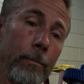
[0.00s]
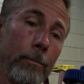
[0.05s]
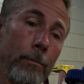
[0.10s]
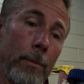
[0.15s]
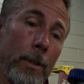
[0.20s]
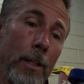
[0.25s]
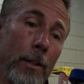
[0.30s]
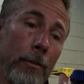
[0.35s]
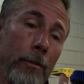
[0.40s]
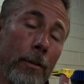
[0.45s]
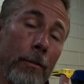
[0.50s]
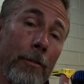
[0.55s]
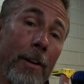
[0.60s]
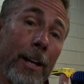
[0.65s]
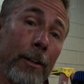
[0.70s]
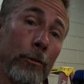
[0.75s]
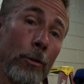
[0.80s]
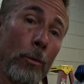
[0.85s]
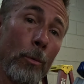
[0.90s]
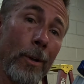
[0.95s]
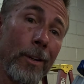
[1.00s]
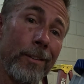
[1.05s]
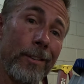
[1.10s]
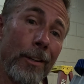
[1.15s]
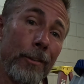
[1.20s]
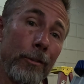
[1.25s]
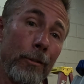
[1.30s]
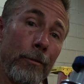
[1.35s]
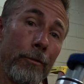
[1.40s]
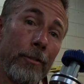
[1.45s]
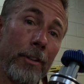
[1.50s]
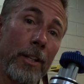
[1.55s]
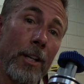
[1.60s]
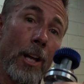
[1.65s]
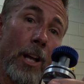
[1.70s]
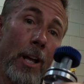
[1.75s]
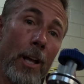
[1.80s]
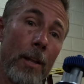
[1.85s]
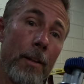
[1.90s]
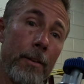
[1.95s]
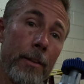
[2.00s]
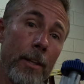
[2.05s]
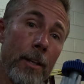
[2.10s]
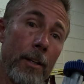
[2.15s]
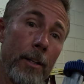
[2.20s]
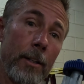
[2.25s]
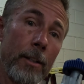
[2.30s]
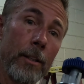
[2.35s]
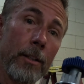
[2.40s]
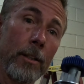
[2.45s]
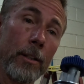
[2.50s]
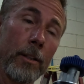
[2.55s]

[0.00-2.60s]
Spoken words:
because the factory one doesn't fit on the,